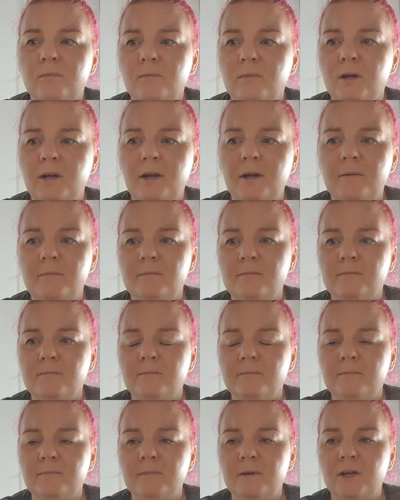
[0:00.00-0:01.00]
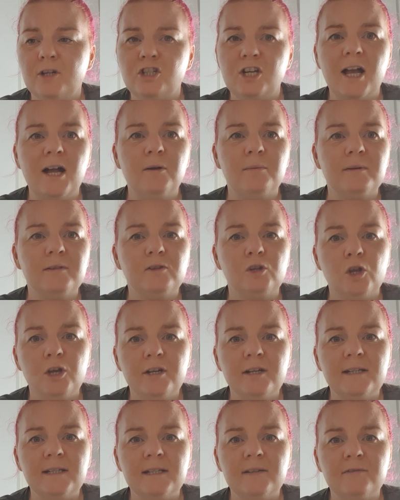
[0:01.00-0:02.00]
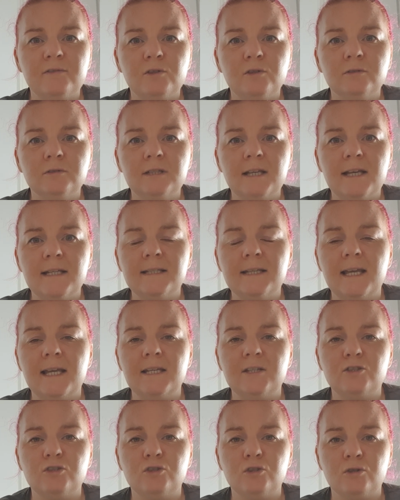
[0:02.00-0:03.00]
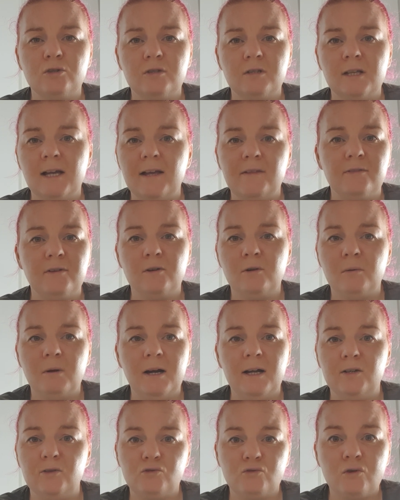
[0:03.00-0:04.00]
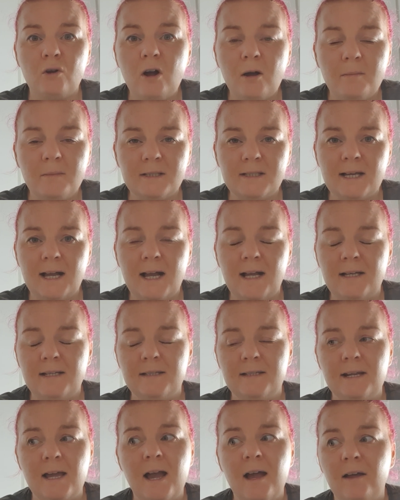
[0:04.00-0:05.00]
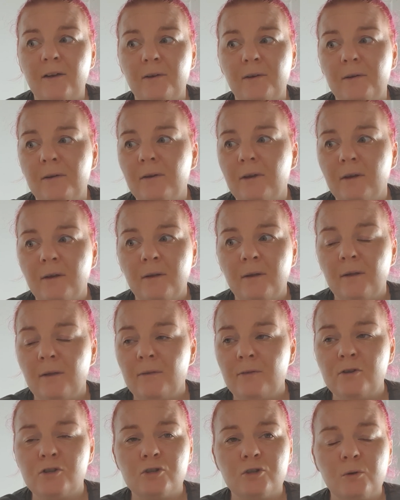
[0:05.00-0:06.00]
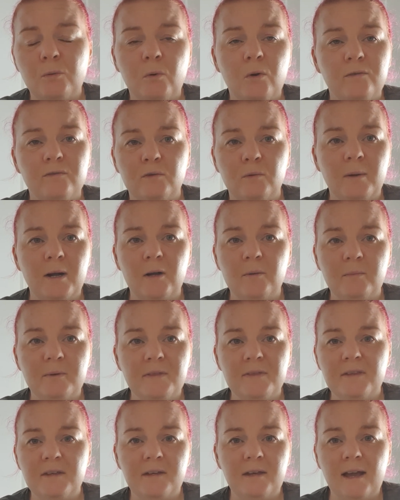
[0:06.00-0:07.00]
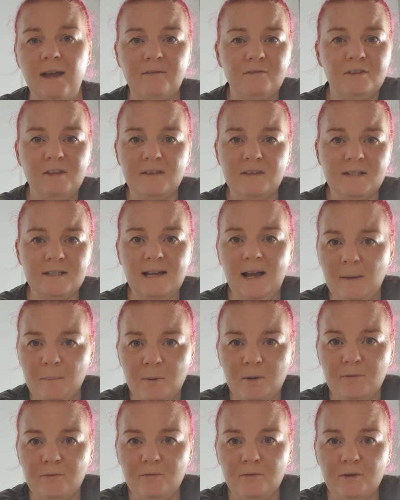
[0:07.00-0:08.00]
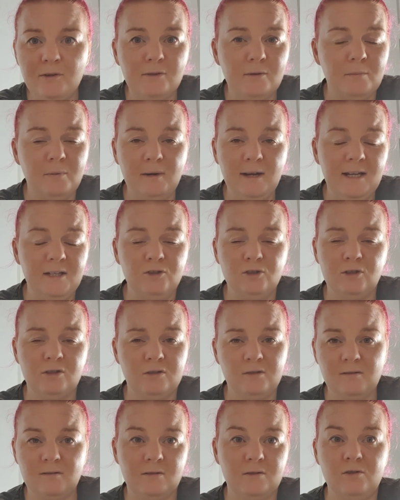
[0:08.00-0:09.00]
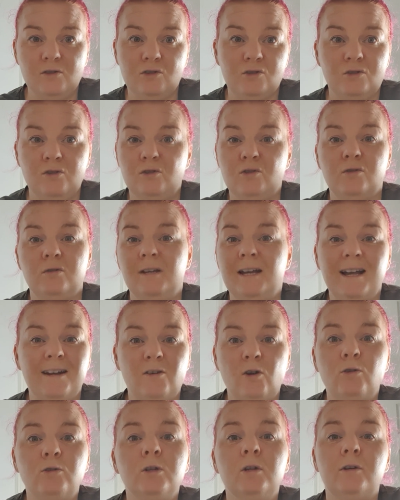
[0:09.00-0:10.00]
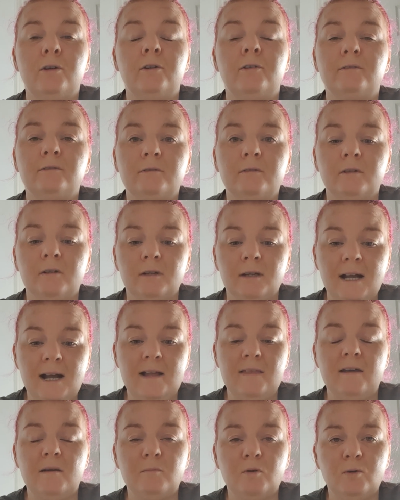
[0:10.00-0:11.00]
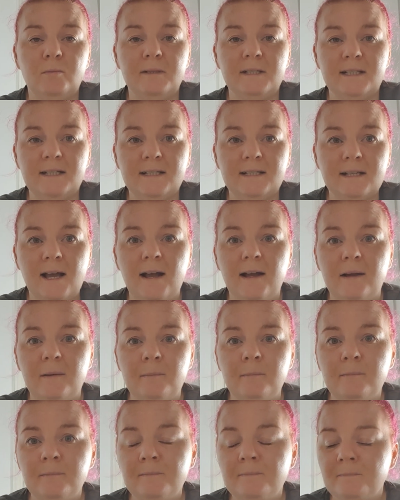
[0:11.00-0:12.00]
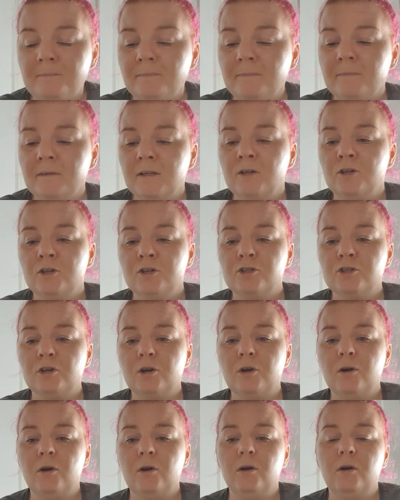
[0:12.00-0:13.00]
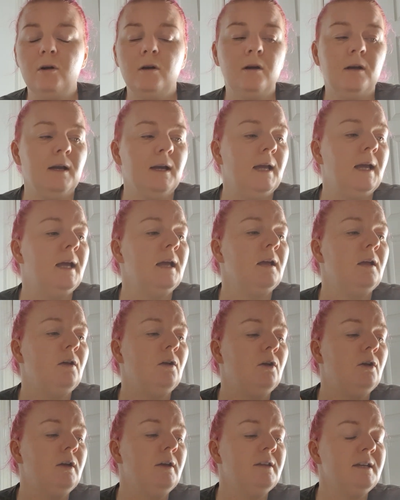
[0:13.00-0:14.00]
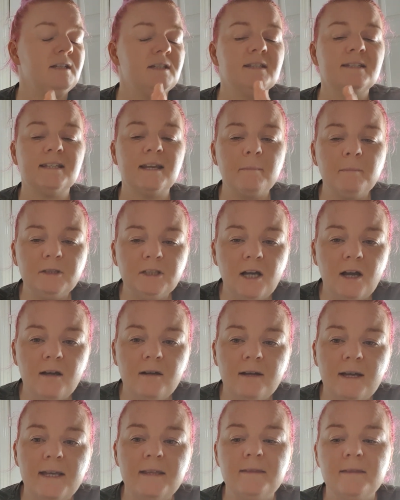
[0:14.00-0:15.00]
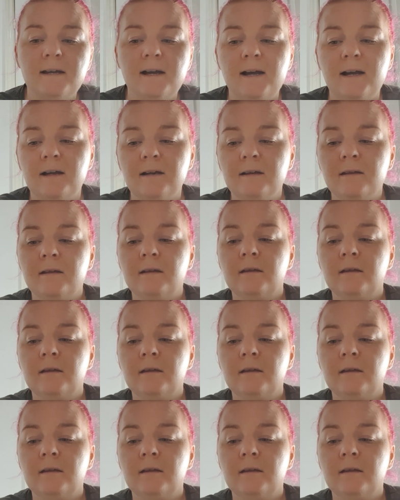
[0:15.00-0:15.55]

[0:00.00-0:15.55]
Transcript: a child with learning difficulties. It's just that they're quite traumatised and they're so overwhelmed with everything that's happened that the brain just cannot learn at that moment in time. So it's similar in that